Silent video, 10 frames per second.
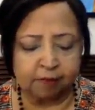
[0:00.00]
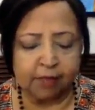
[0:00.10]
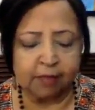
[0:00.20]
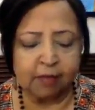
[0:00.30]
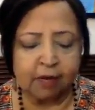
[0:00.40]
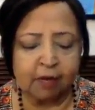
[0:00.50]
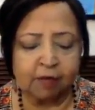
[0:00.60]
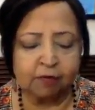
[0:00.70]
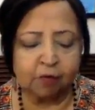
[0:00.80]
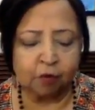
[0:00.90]
and the
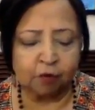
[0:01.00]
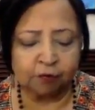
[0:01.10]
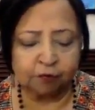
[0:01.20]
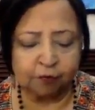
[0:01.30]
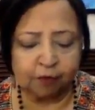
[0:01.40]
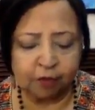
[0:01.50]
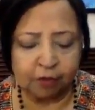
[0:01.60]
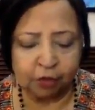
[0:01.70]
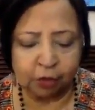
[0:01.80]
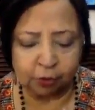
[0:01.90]
love of
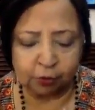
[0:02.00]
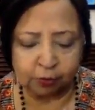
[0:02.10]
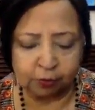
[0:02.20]
you,